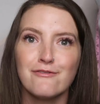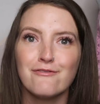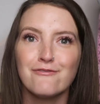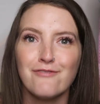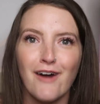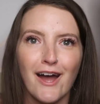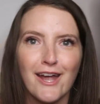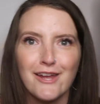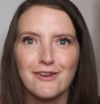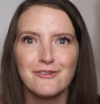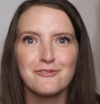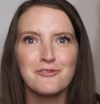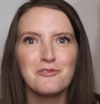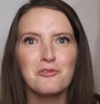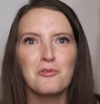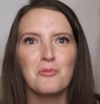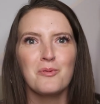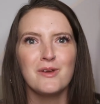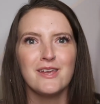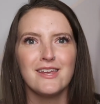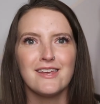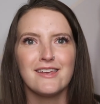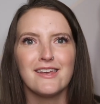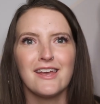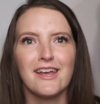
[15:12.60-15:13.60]
final
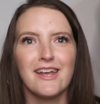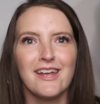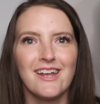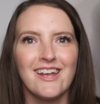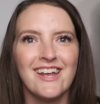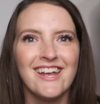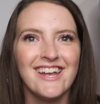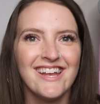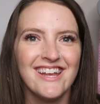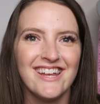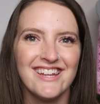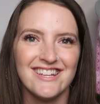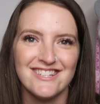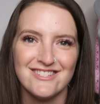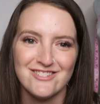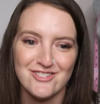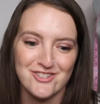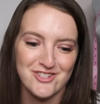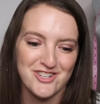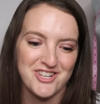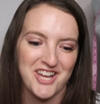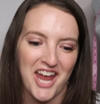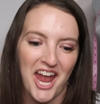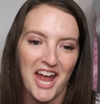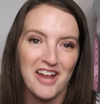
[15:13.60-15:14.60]
week in
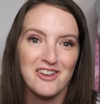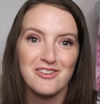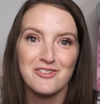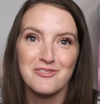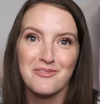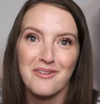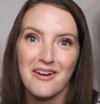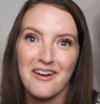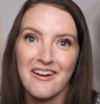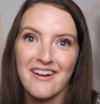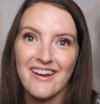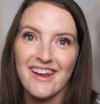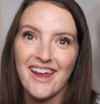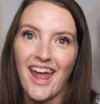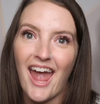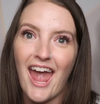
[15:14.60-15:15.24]
January,